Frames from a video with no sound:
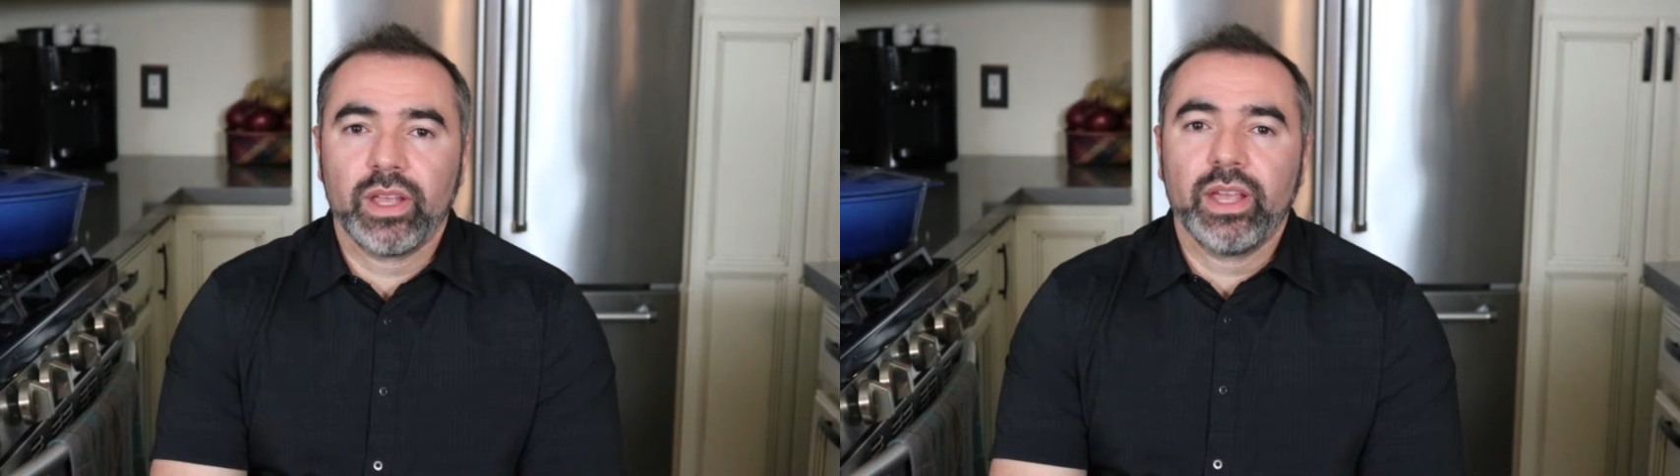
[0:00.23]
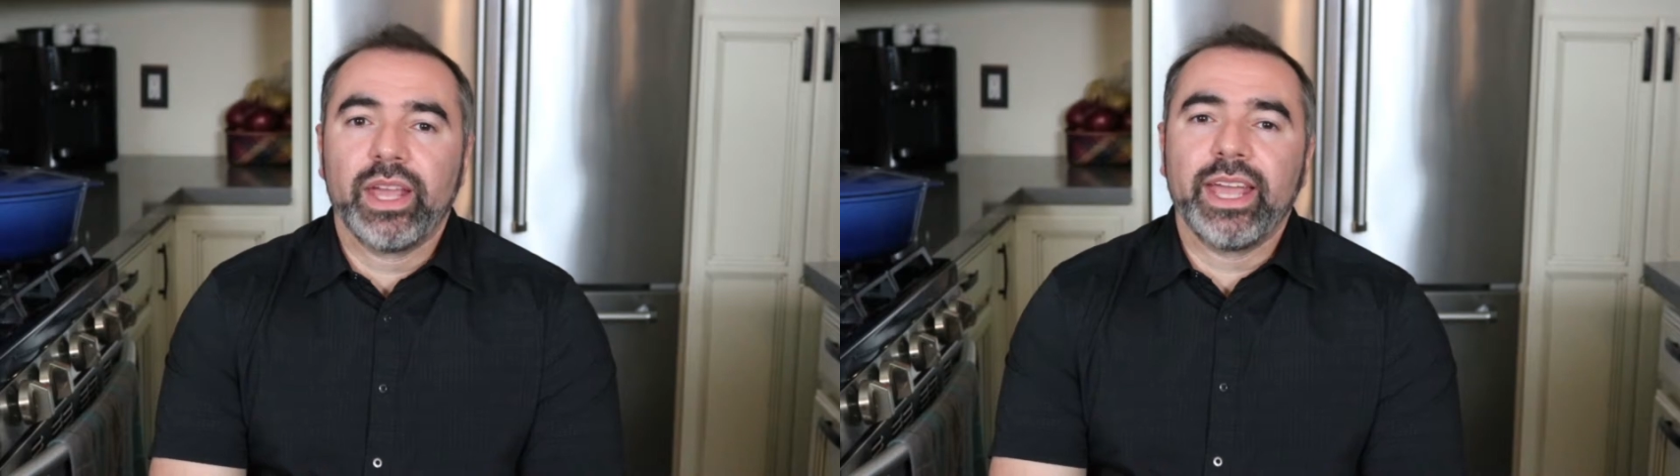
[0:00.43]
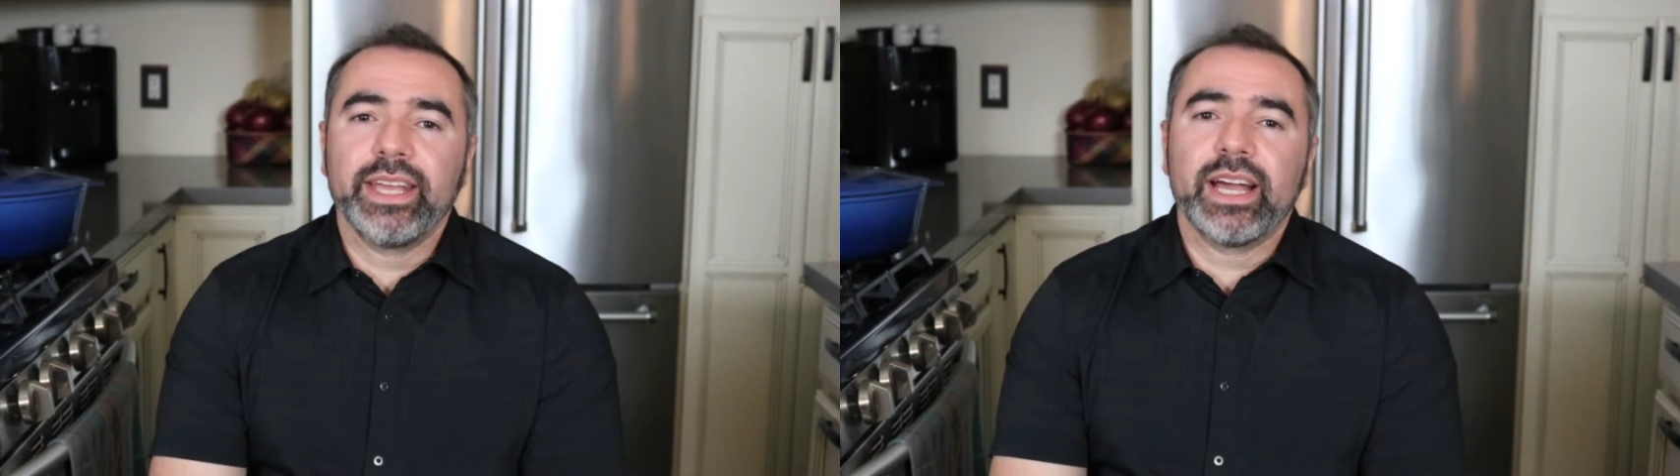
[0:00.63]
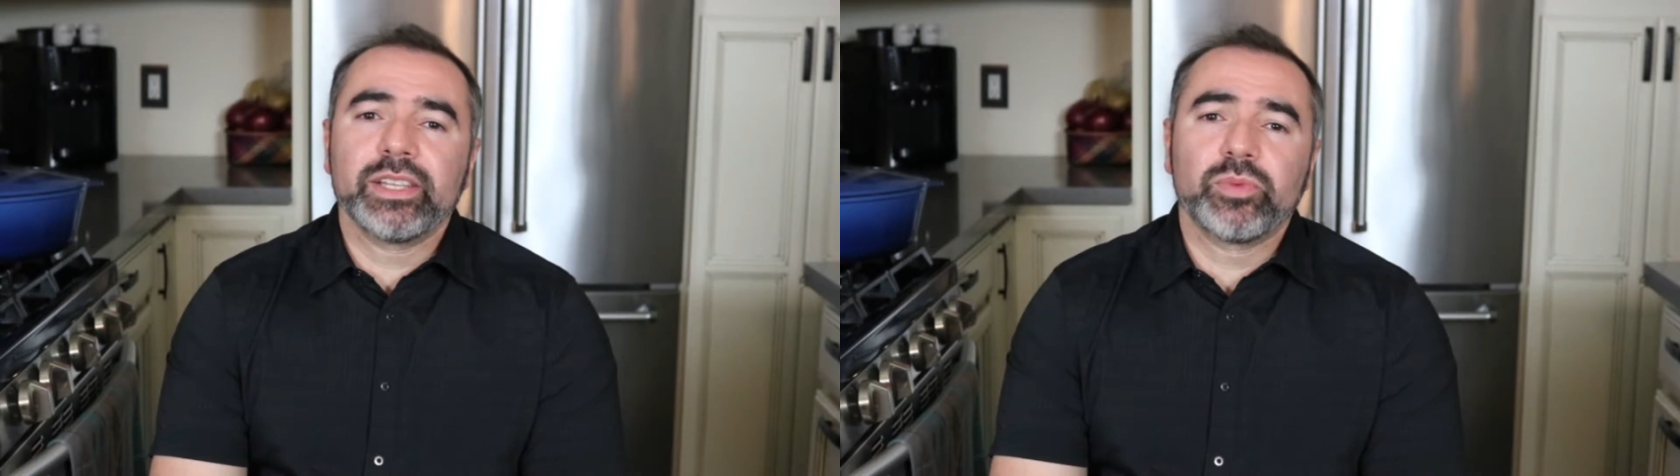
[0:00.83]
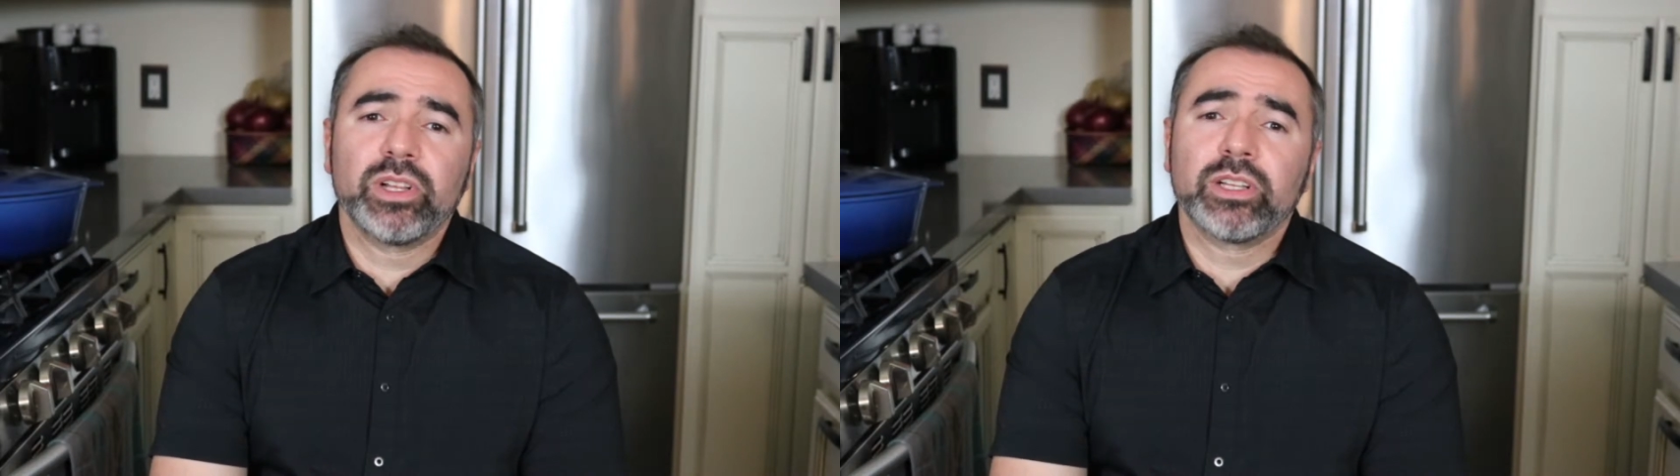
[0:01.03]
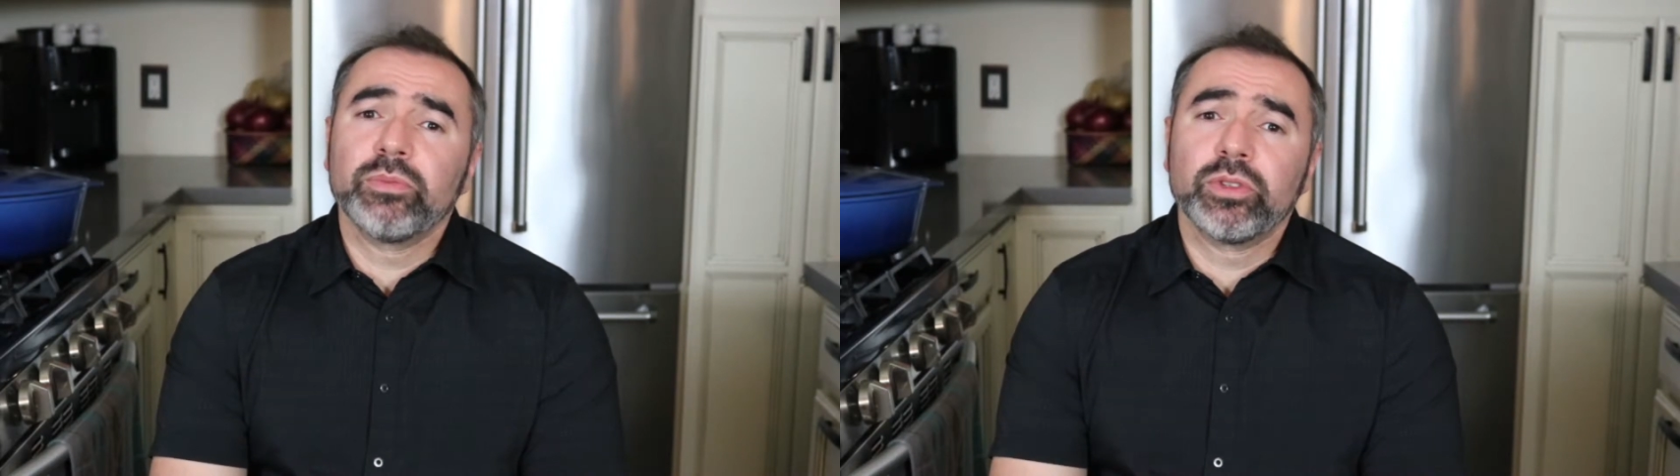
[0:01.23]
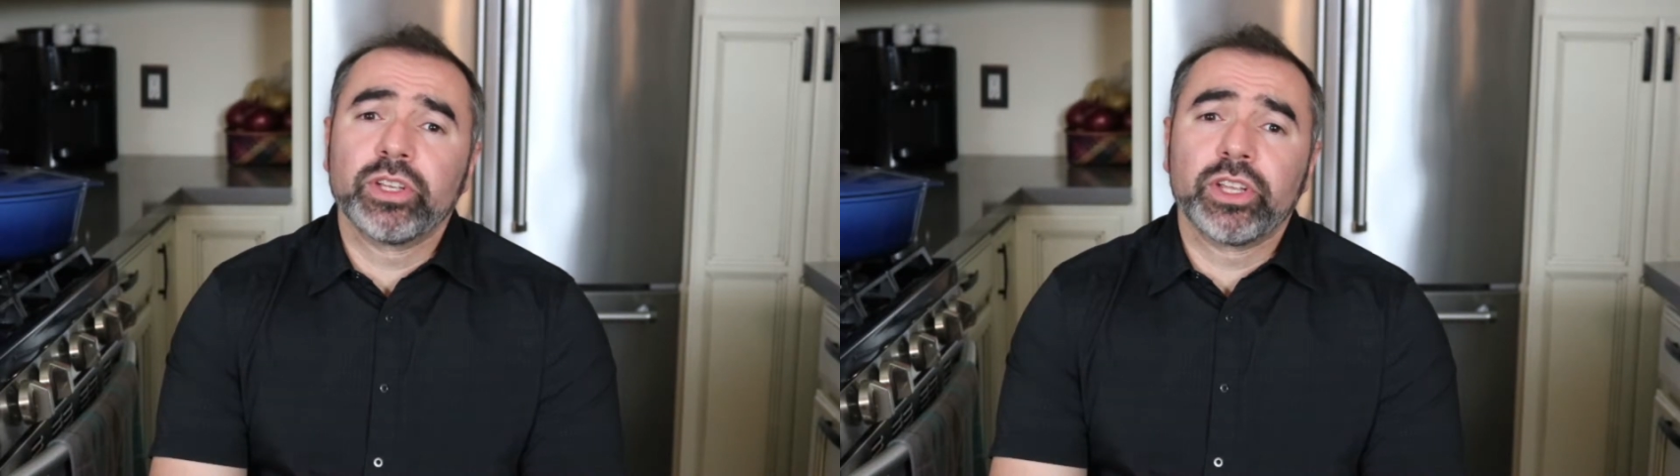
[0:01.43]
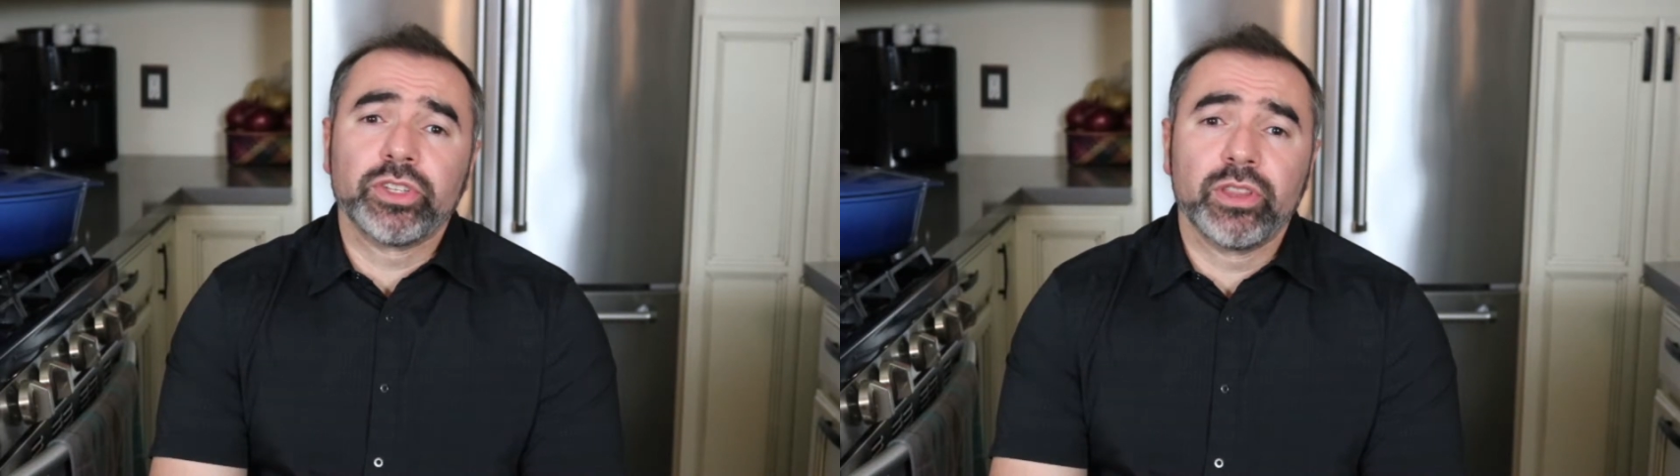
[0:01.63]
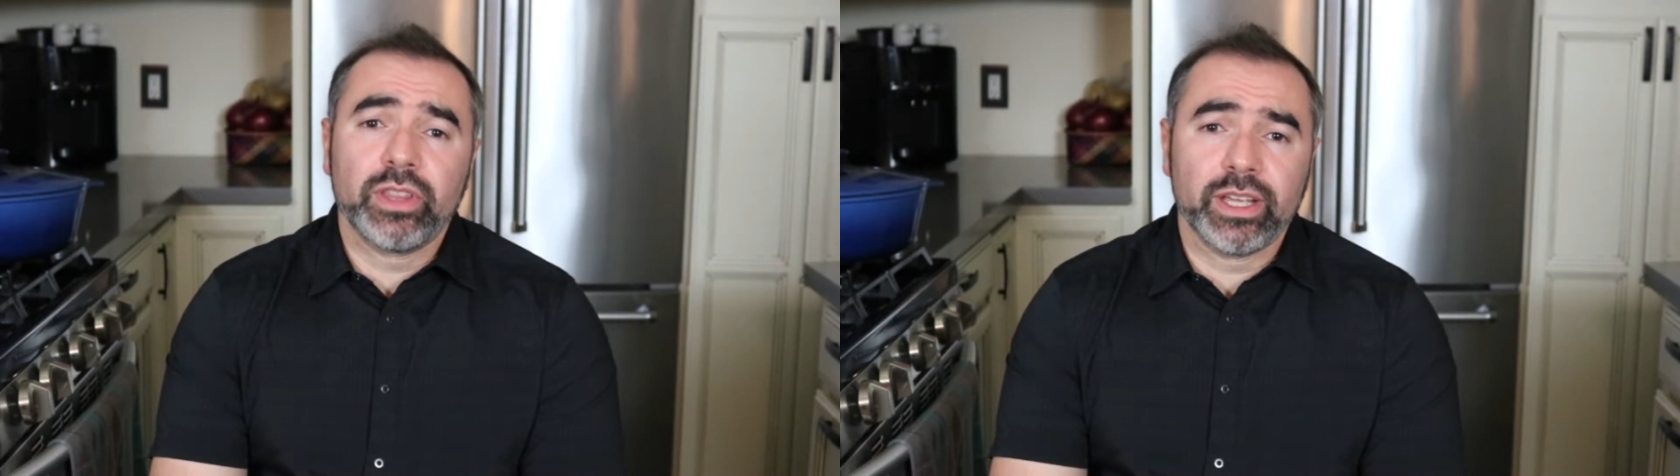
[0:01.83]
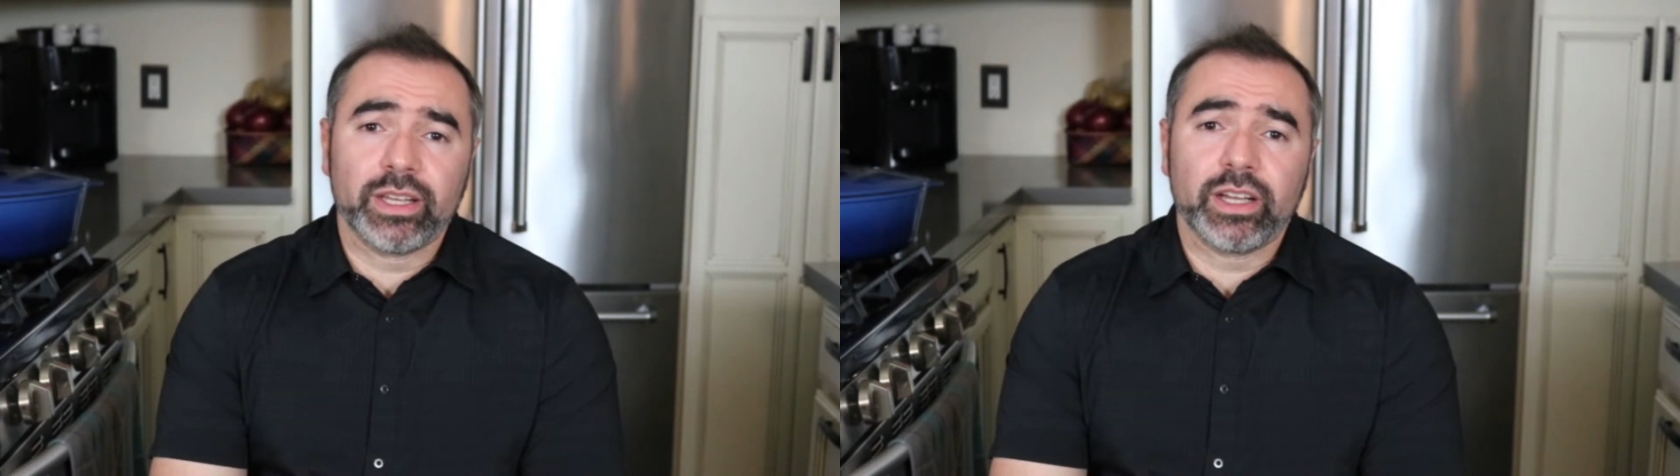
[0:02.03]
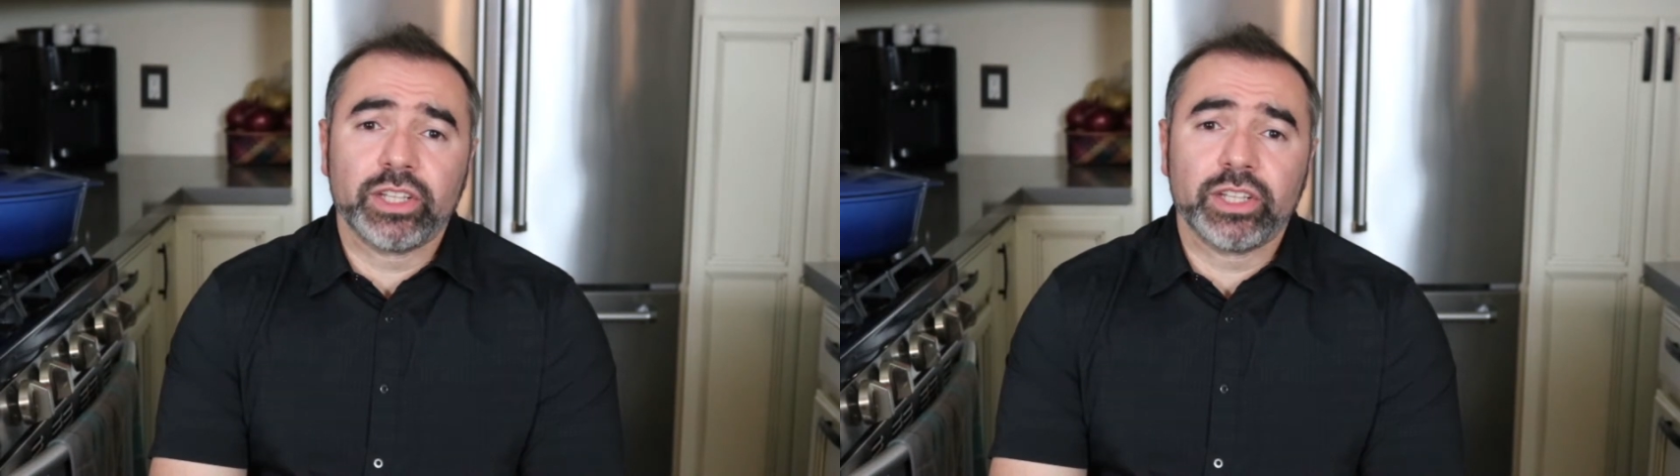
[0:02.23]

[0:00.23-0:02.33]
Hey guys, welcome to The Kitchen Think,